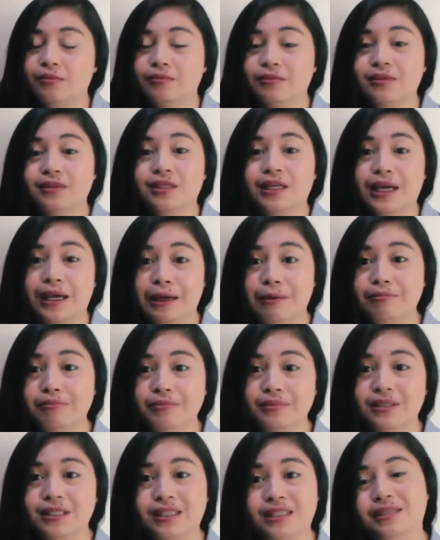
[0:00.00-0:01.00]
Tim
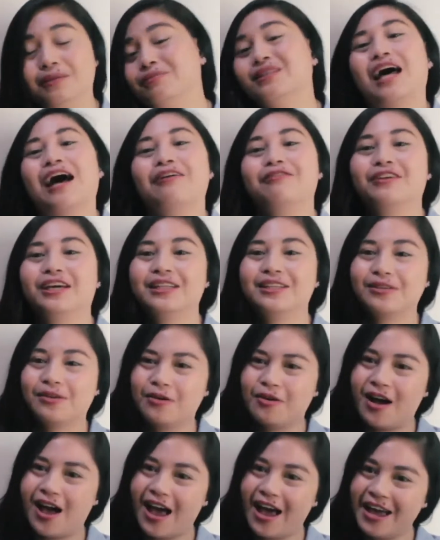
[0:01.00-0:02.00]
Salvet. So
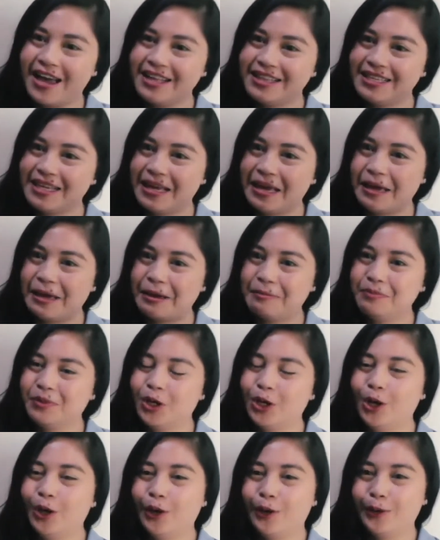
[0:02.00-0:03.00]
hi Tim,
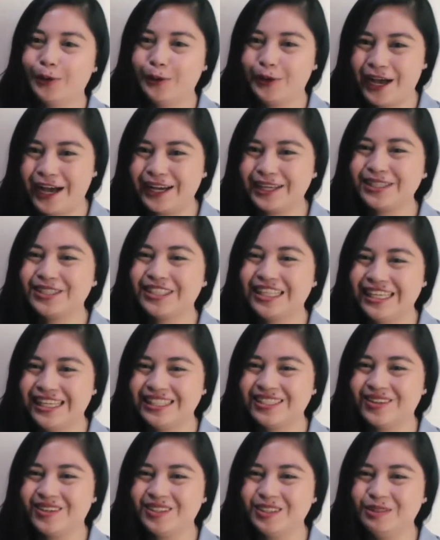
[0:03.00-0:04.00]
who actually
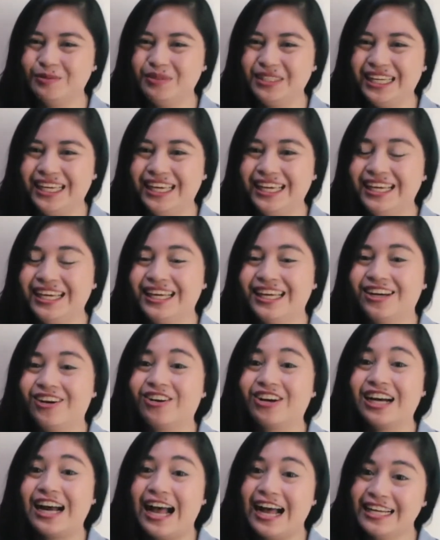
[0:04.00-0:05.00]
told me
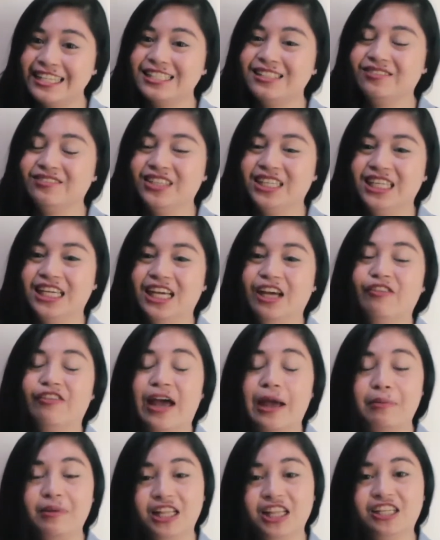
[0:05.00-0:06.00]
or asked me if
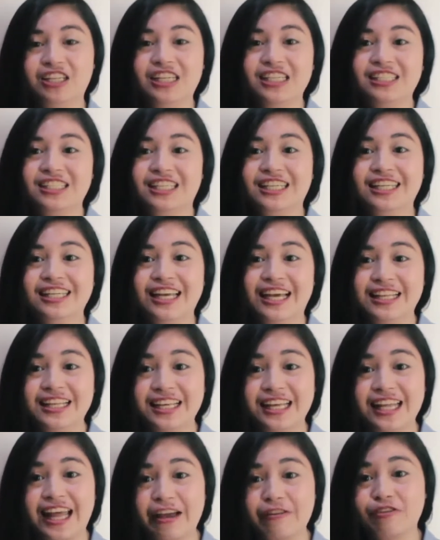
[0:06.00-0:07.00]
I'm interested in getting
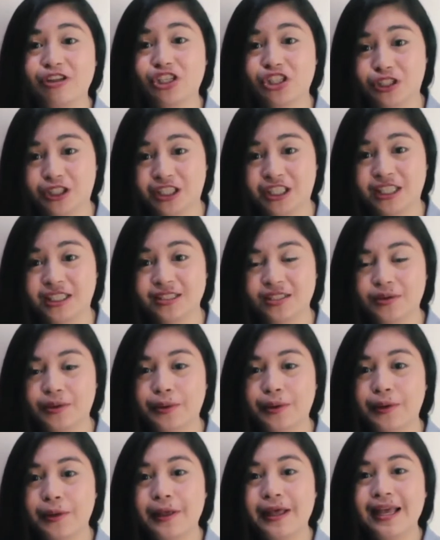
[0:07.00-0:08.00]
a life insurance.
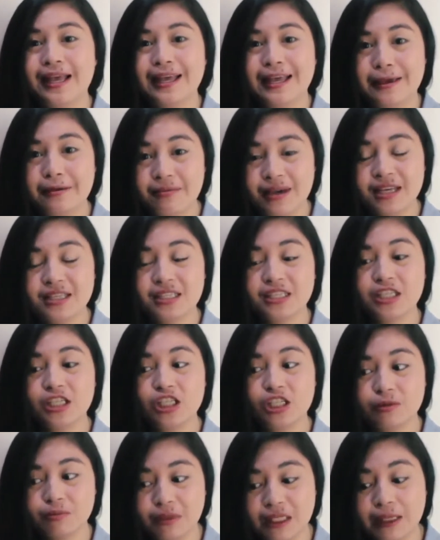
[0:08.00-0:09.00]
So he
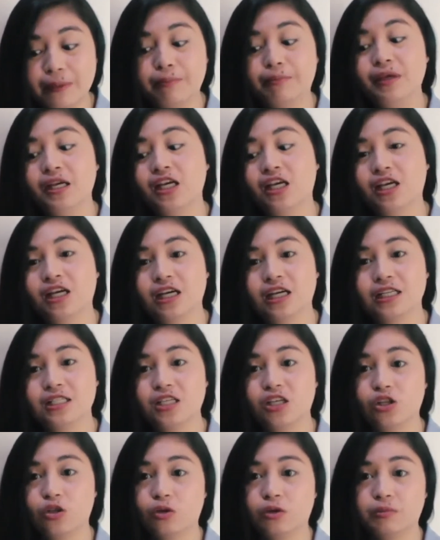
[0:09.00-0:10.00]
messaged me because
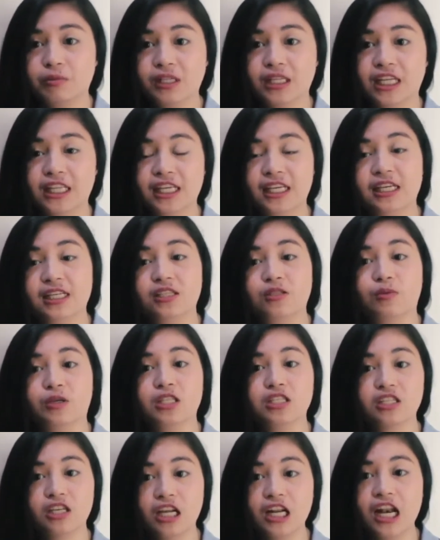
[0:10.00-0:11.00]
he told me that he is with
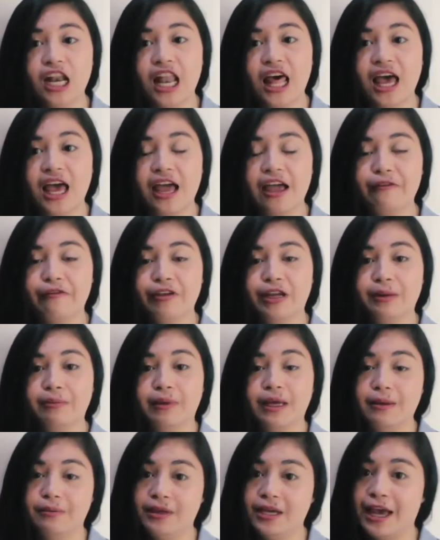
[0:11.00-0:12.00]
Sun Life and
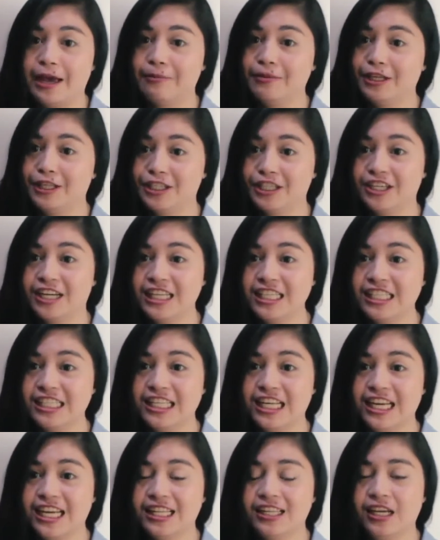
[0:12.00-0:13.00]
maybe I'm
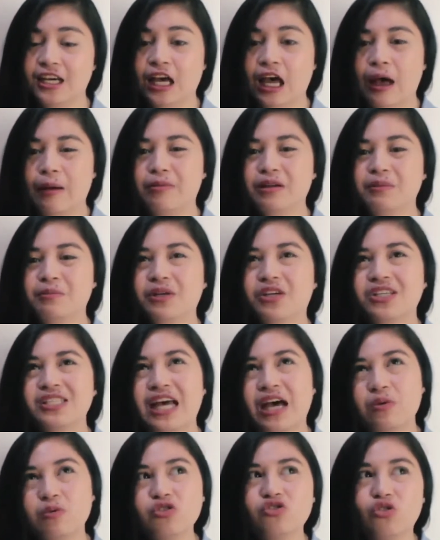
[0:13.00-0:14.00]
interested. But because
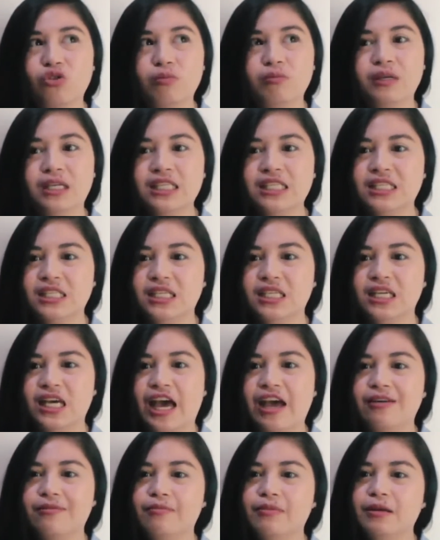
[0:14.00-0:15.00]
I was so busy,
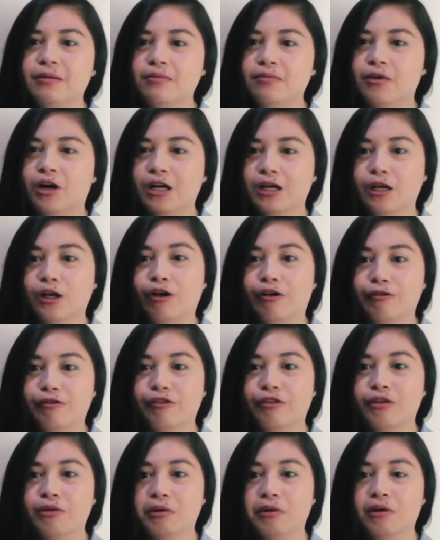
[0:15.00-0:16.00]
I've been bugging off
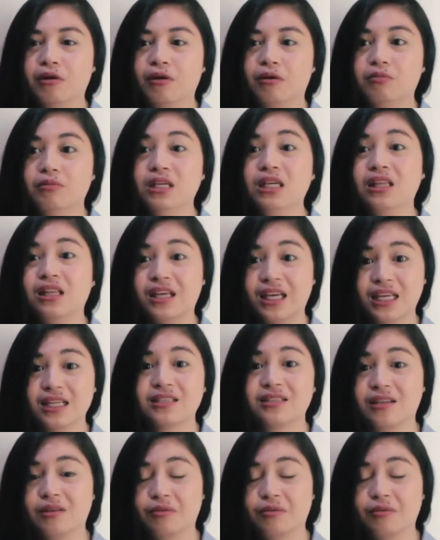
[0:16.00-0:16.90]
the meetings that